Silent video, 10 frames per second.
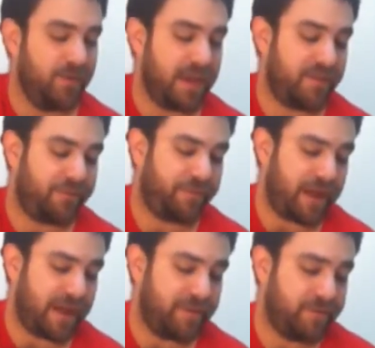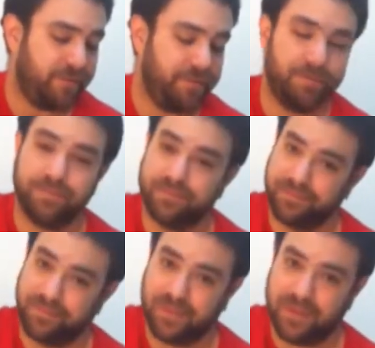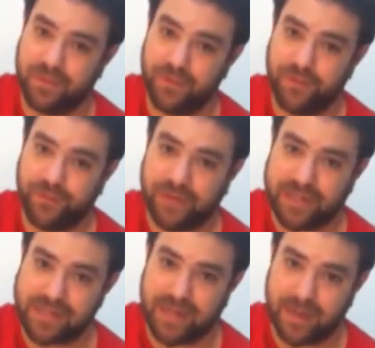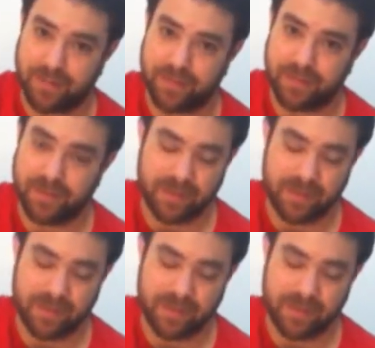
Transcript: we have 5, 2 frets up,